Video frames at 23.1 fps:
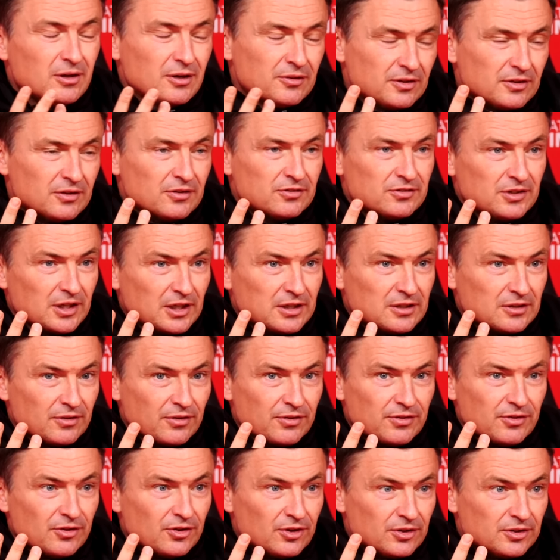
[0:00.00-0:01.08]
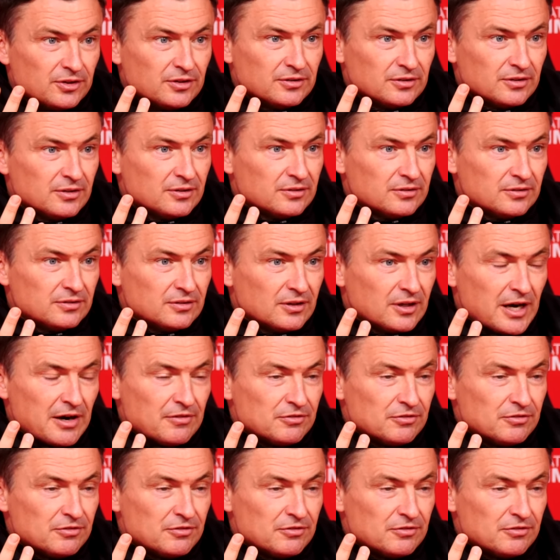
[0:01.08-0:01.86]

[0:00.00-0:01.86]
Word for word: I think the second and third are, are